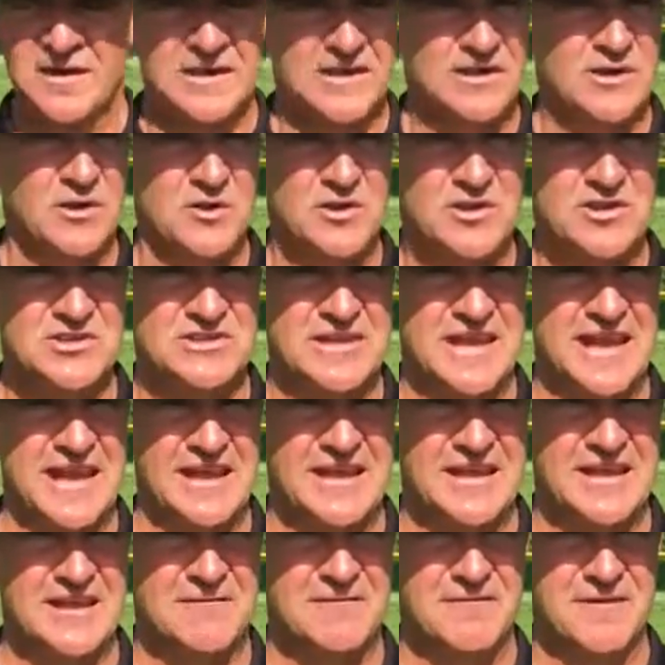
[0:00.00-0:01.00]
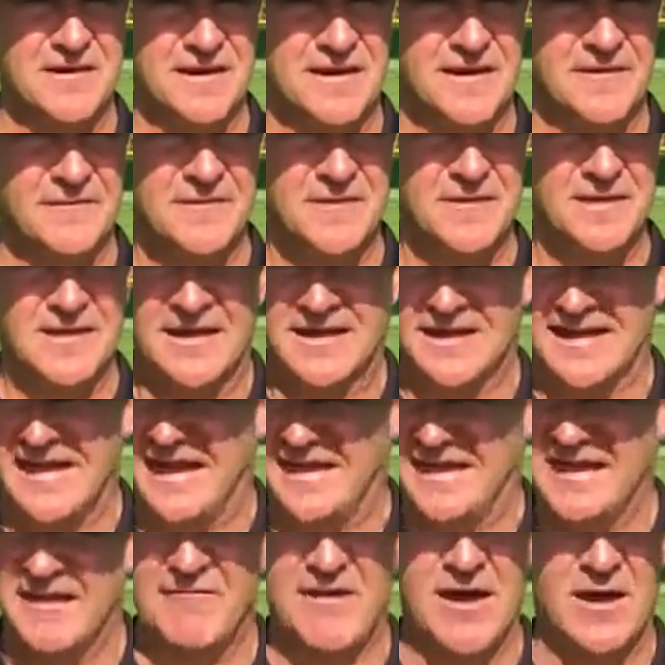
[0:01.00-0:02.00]
you know, you just can't give
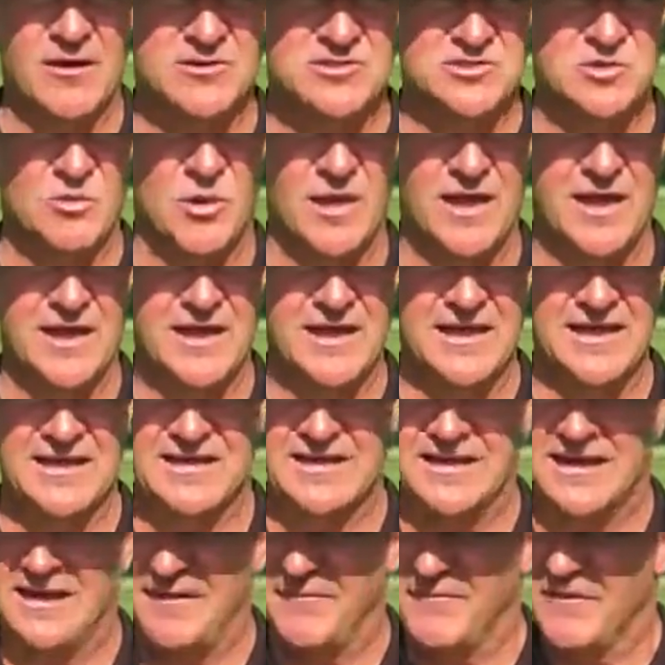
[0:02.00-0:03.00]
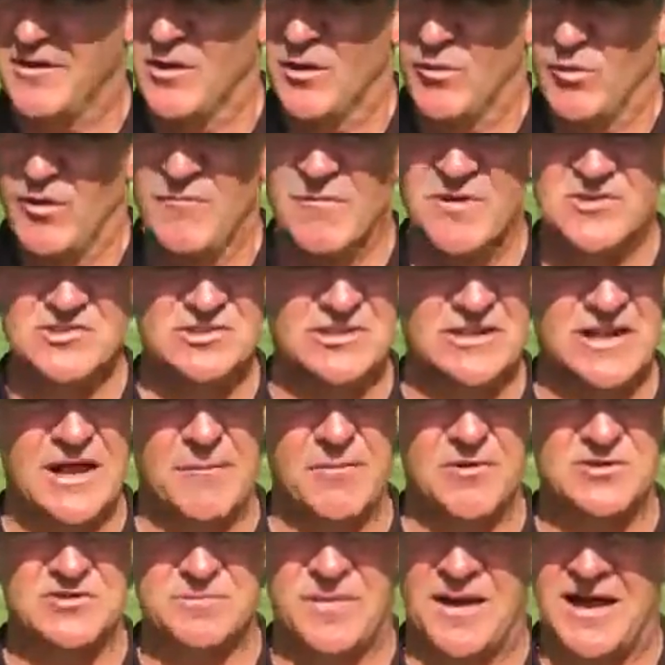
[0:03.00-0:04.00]
outs away, and we missed a
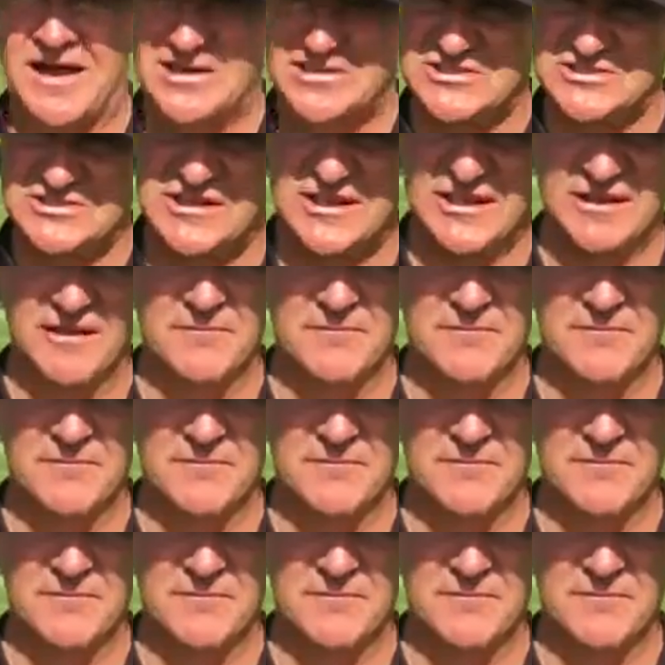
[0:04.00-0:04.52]
couple spots